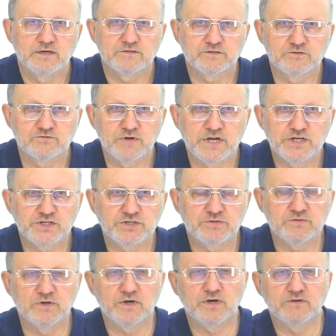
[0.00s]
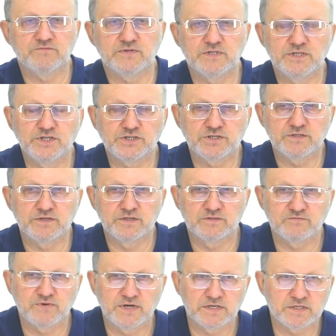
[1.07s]
the ratio of initial and
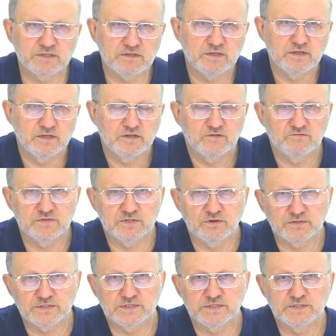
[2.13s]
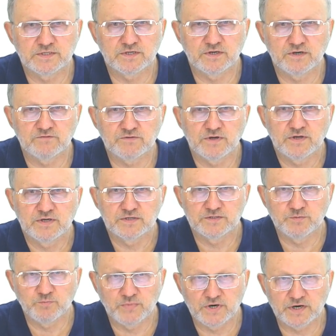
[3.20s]
final velocities of
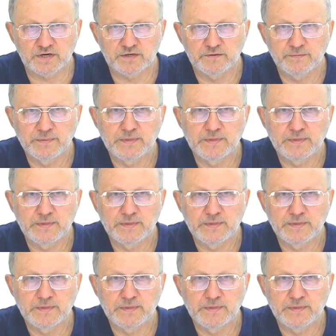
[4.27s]
the puck.